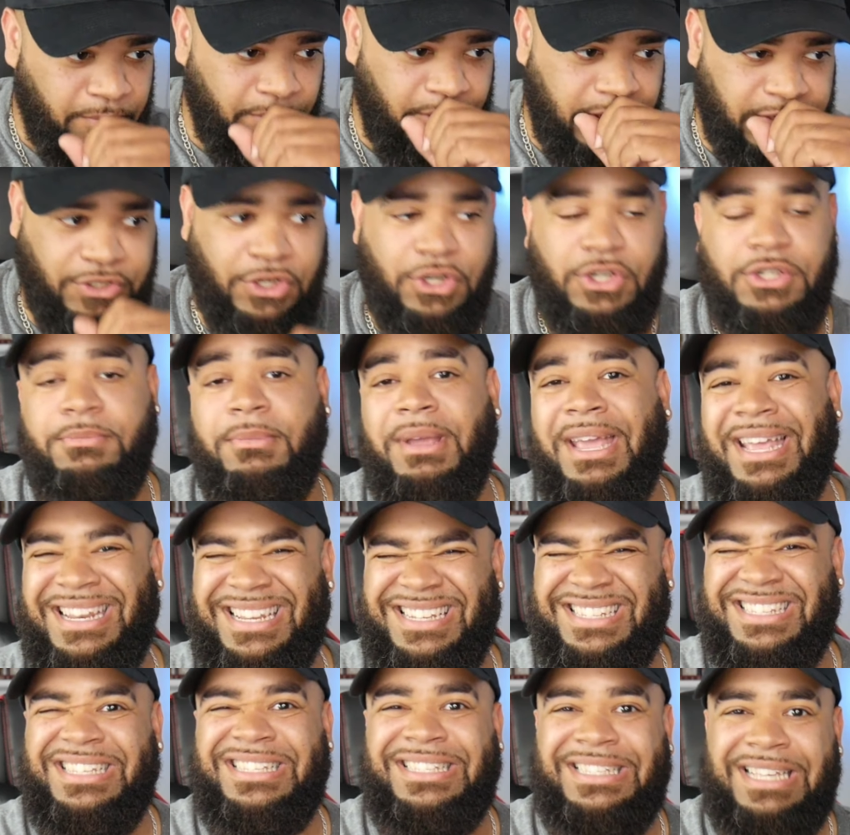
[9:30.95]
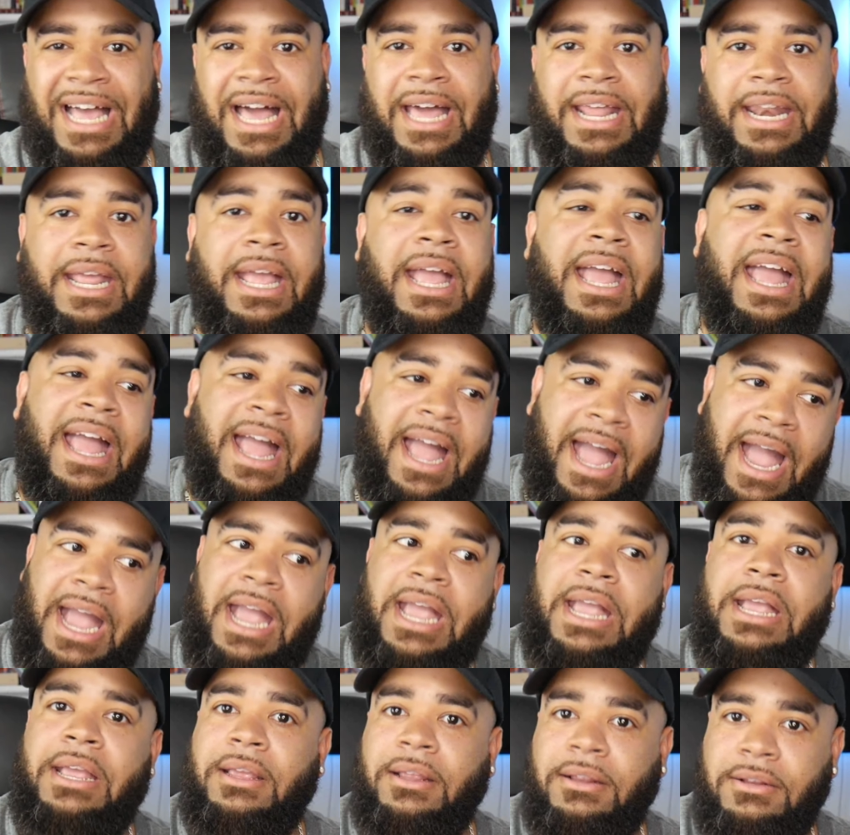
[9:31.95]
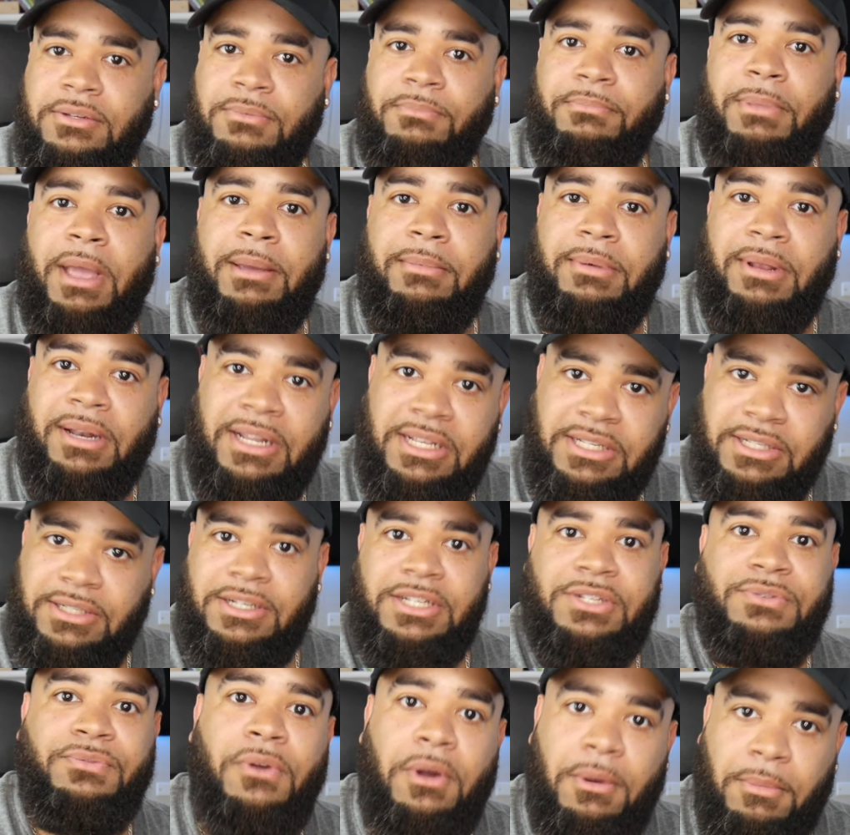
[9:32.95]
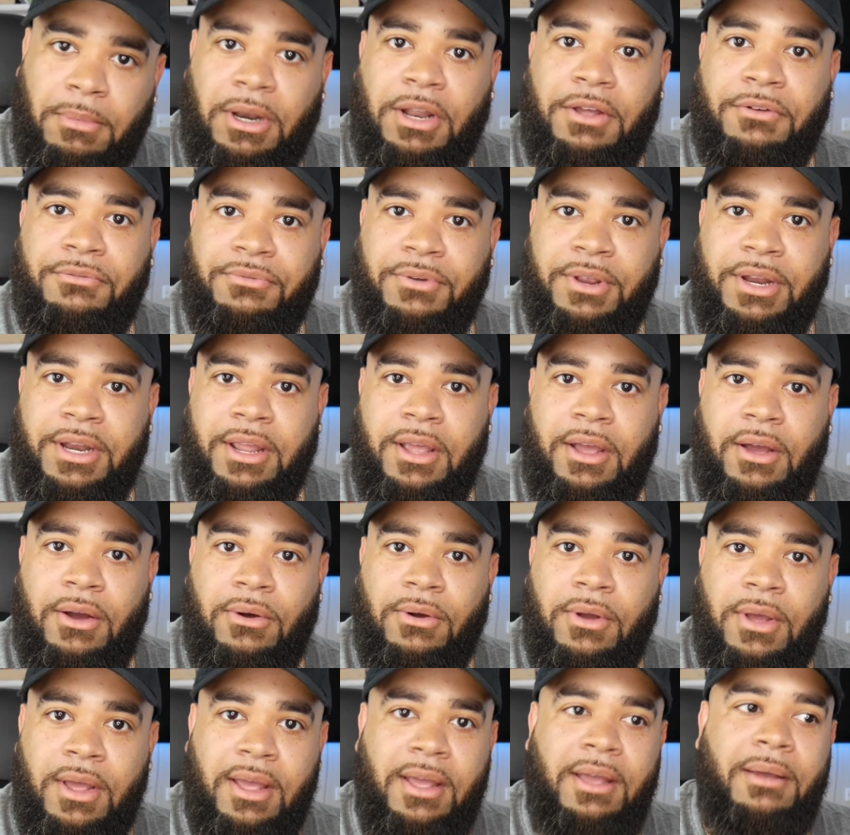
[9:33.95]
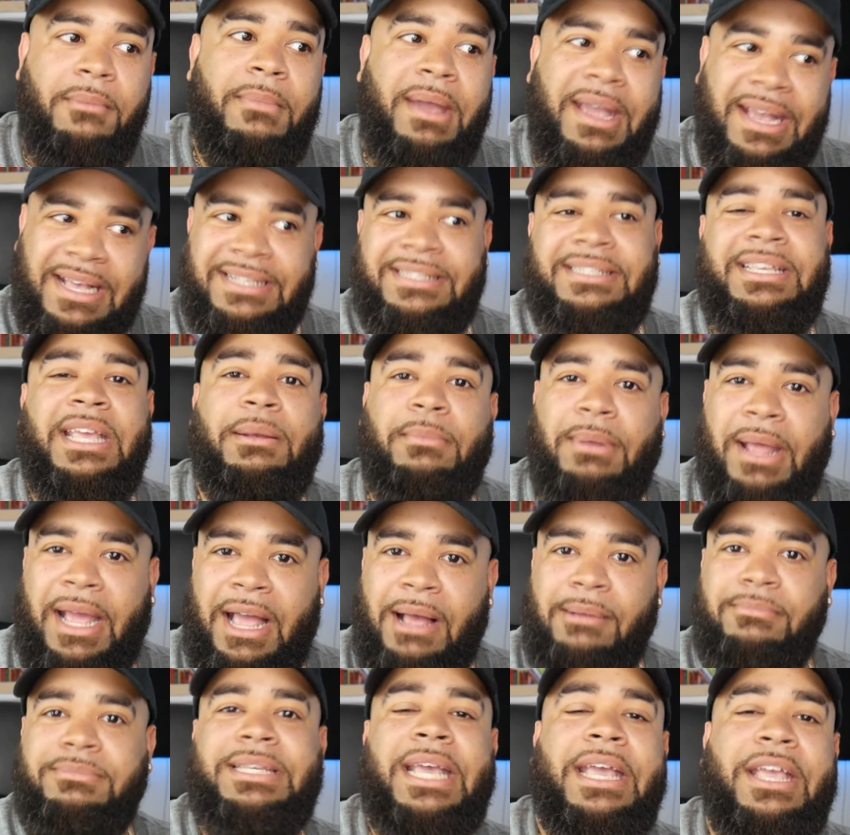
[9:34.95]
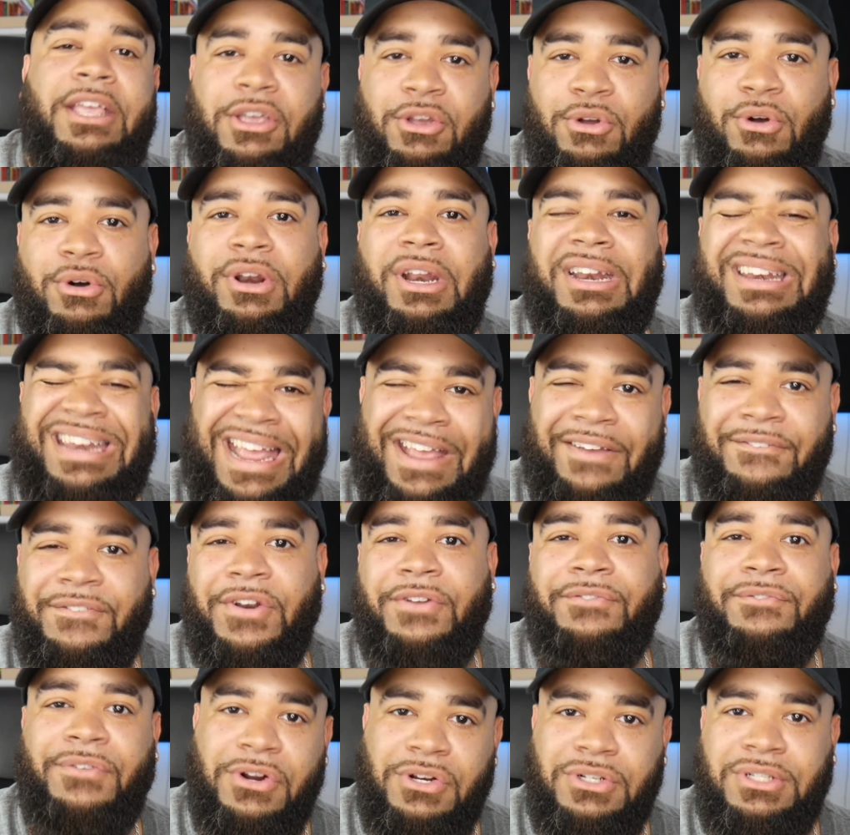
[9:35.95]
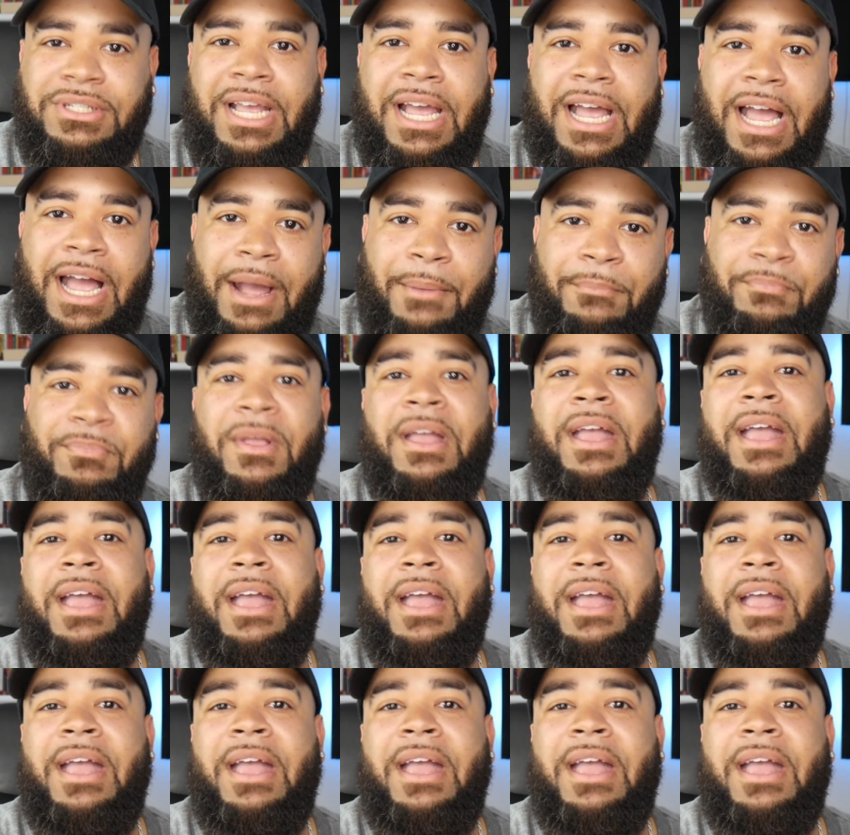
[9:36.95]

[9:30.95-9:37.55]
excuse me, and just decided, hey, baby, let's film a little video, make it seem like I'm taking you on a date for the first time.